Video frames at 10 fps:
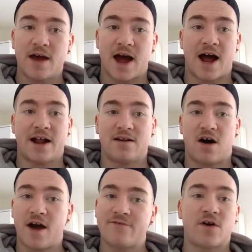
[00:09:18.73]
And
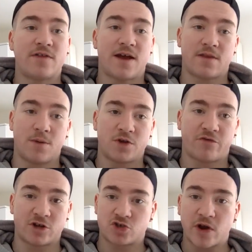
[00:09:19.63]
I find that the most
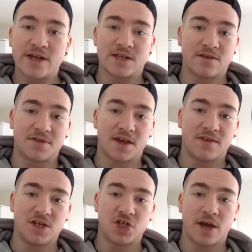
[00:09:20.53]
frustrating thing
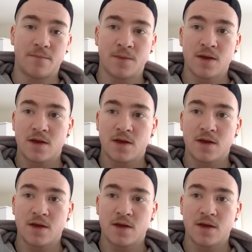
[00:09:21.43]
in the gym,